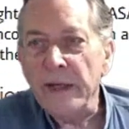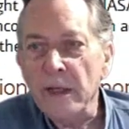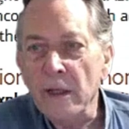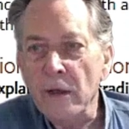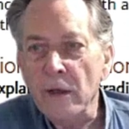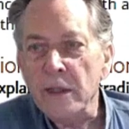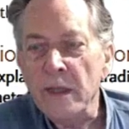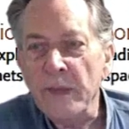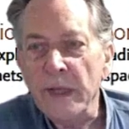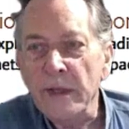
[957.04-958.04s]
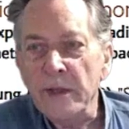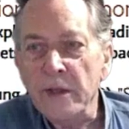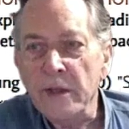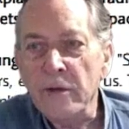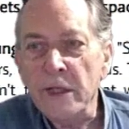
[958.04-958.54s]
to look at something that's
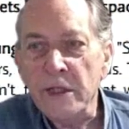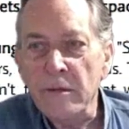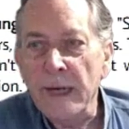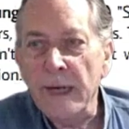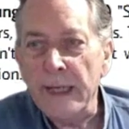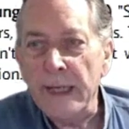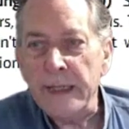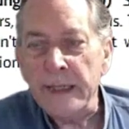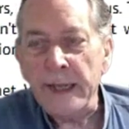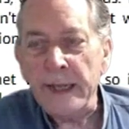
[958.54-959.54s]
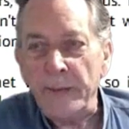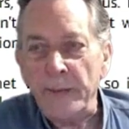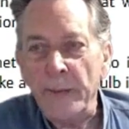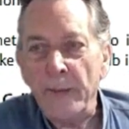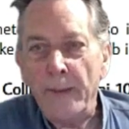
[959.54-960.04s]
addressed directly to them.
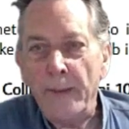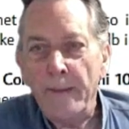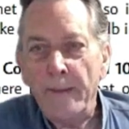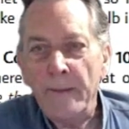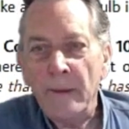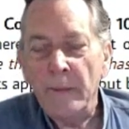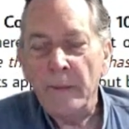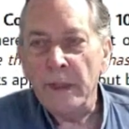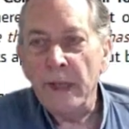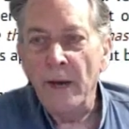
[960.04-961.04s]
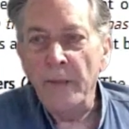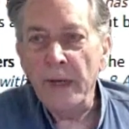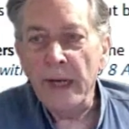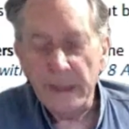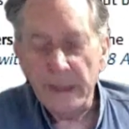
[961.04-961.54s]
But an
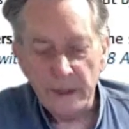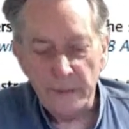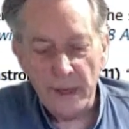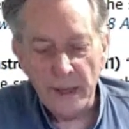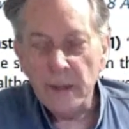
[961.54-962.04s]
open letter to Brian